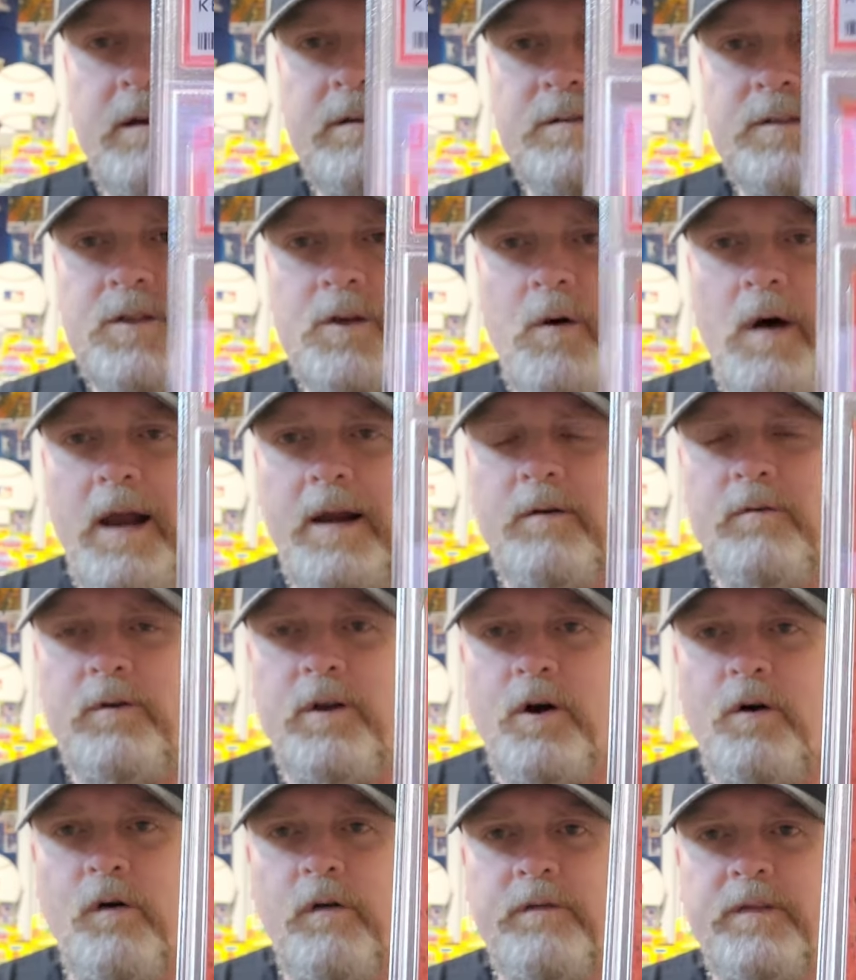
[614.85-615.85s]
So I don't
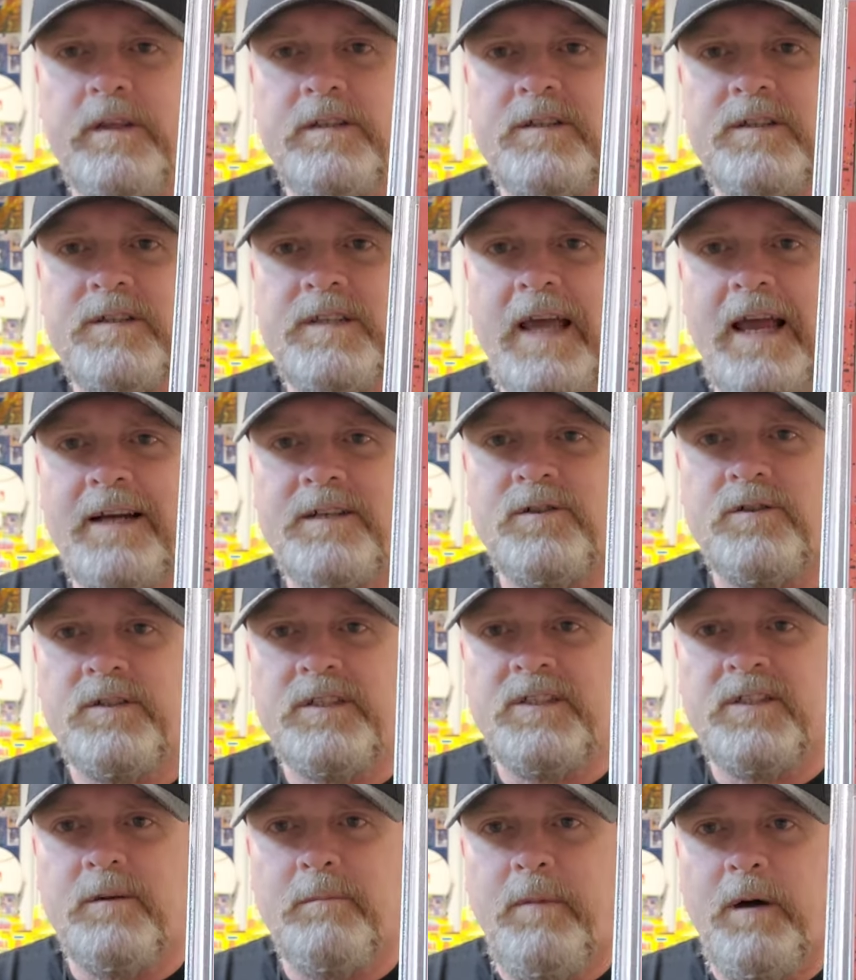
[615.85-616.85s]
know if this is
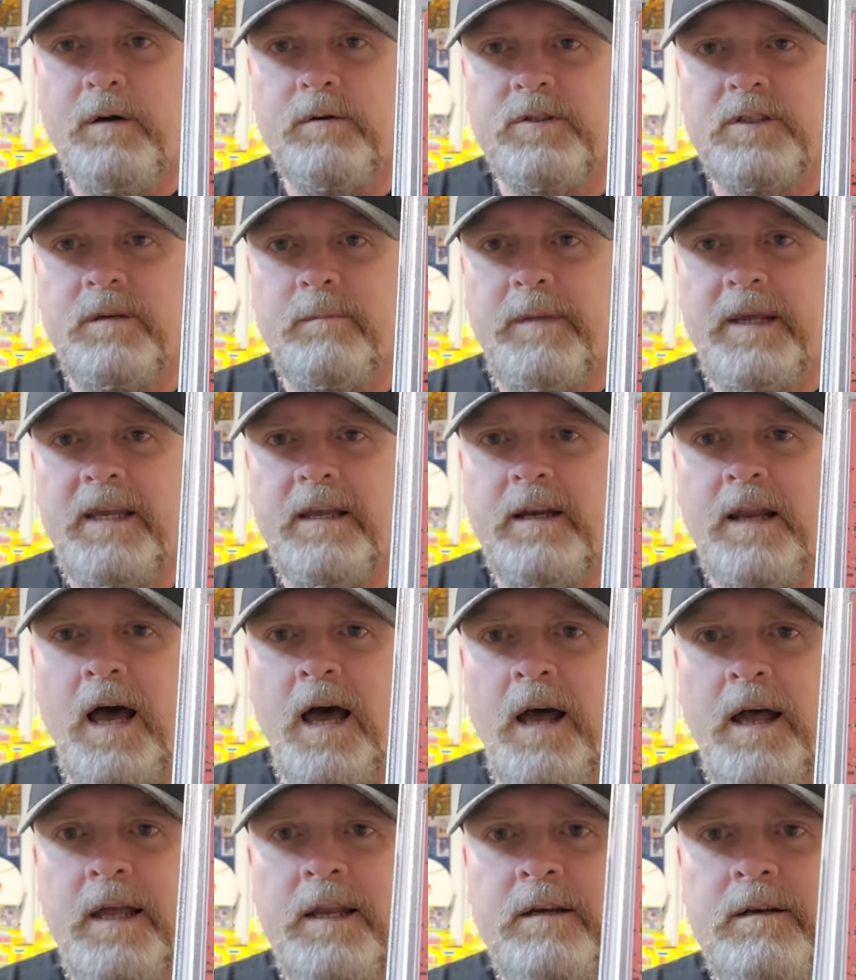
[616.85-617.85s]
actually supposed to be a
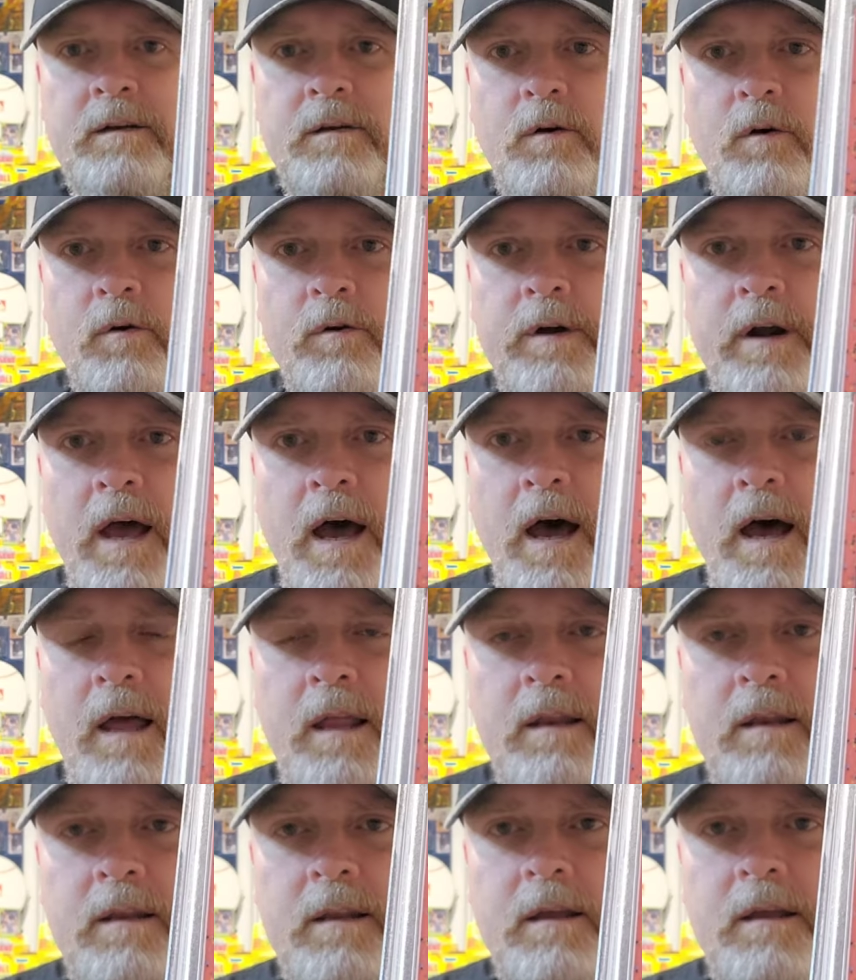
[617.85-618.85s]
nine or
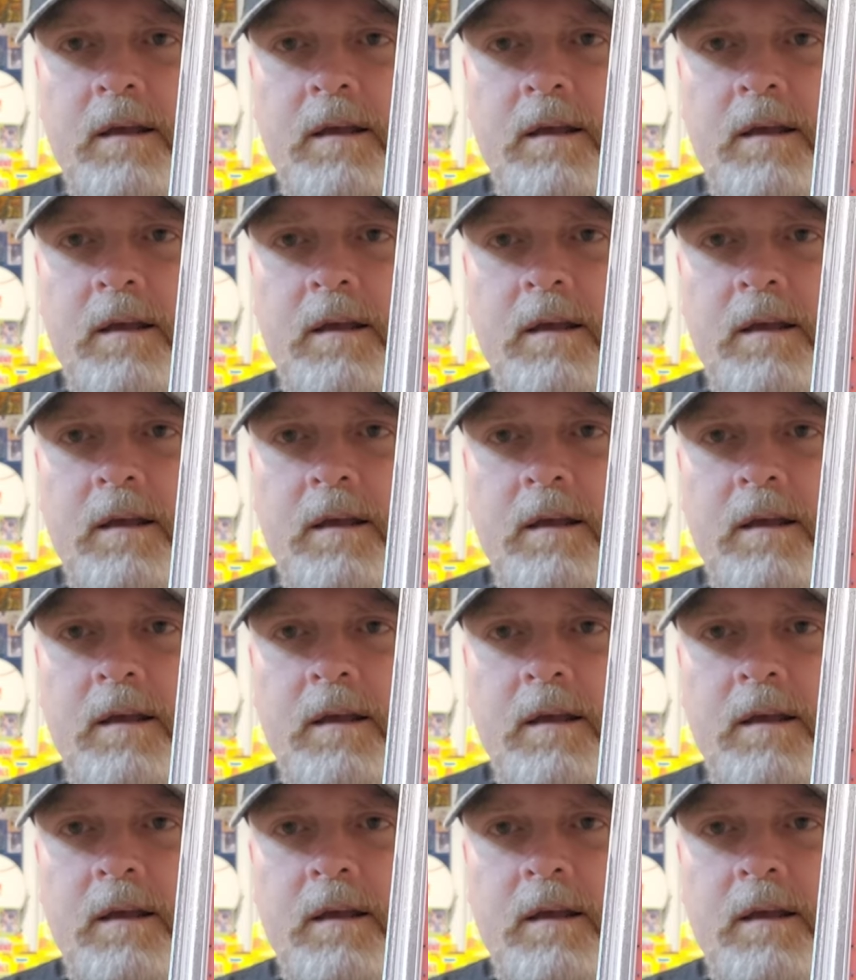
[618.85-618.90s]
not.